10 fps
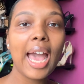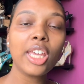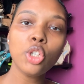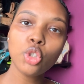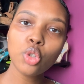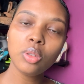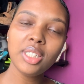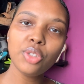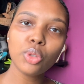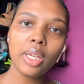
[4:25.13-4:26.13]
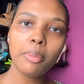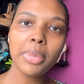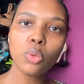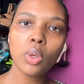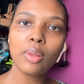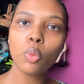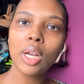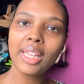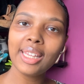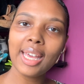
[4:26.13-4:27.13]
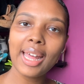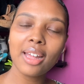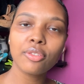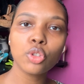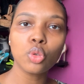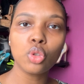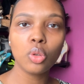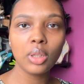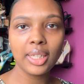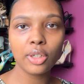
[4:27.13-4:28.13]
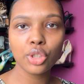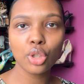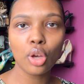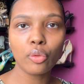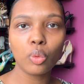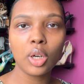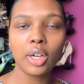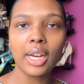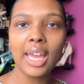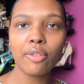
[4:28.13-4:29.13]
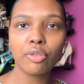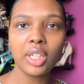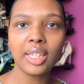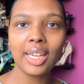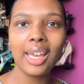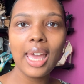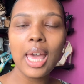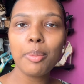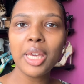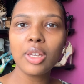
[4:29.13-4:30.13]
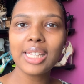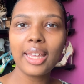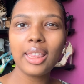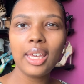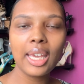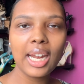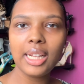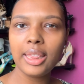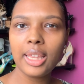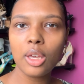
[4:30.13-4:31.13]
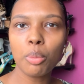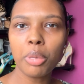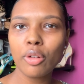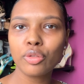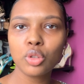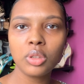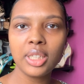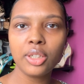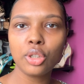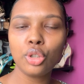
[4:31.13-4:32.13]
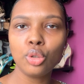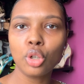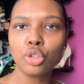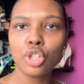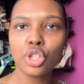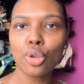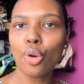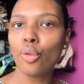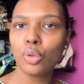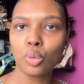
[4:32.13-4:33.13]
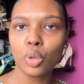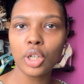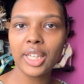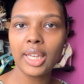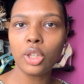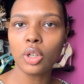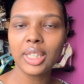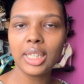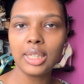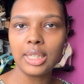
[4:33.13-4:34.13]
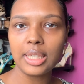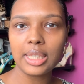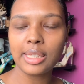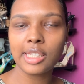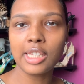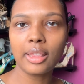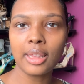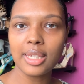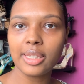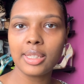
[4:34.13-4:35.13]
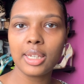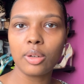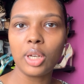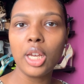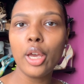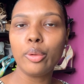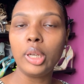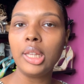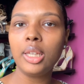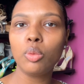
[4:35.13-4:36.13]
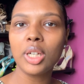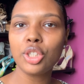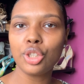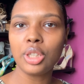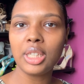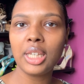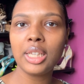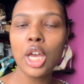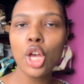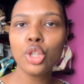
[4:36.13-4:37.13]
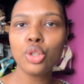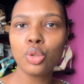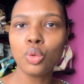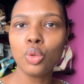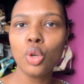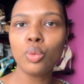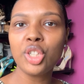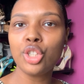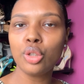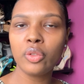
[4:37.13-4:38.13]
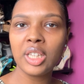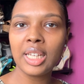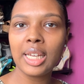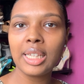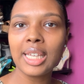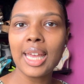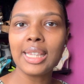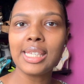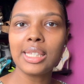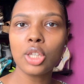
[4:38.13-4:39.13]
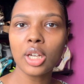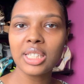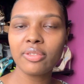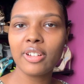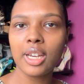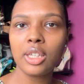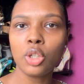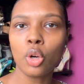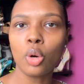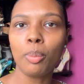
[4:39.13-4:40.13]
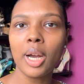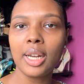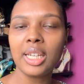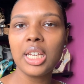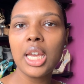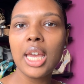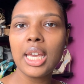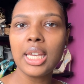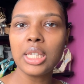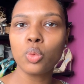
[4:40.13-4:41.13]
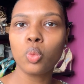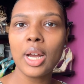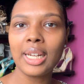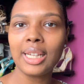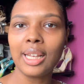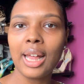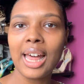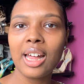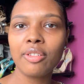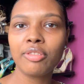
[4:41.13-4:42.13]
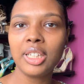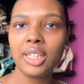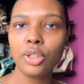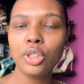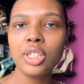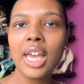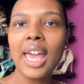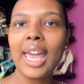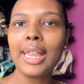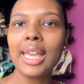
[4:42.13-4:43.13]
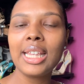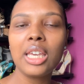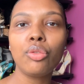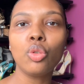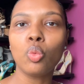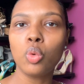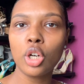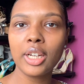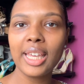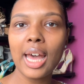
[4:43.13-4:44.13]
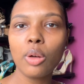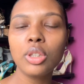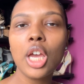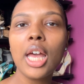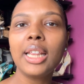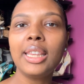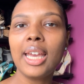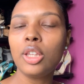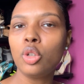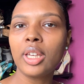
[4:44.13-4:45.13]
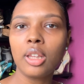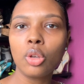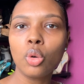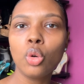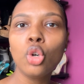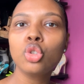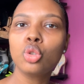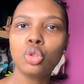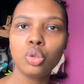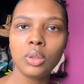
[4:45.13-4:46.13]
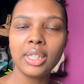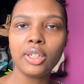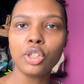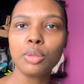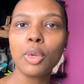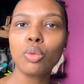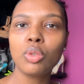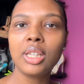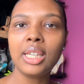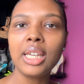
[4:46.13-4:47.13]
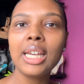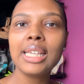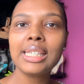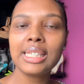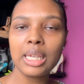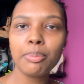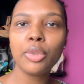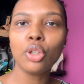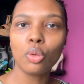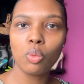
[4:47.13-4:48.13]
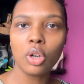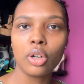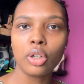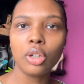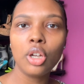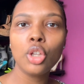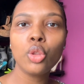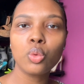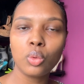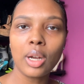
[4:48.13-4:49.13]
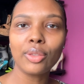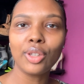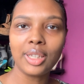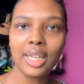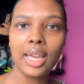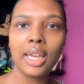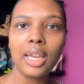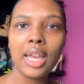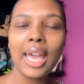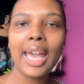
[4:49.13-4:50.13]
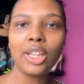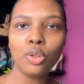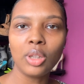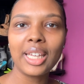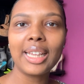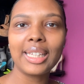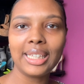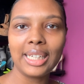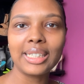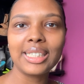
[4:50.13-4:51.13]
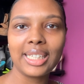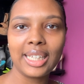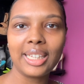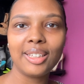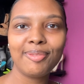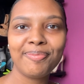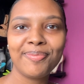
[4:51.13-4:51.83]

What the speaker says: I usually drink between 1.5 to 2 liters of water every day because I think anything above 2 liters, you are just overworking your kidneys. It's not necessary. Really what you need to rejuvenate and detoxify your body is 1.5 liters. And then if you work out, then you can go to 2 liters, but really sip your water throughout the day and you'll get clear skin.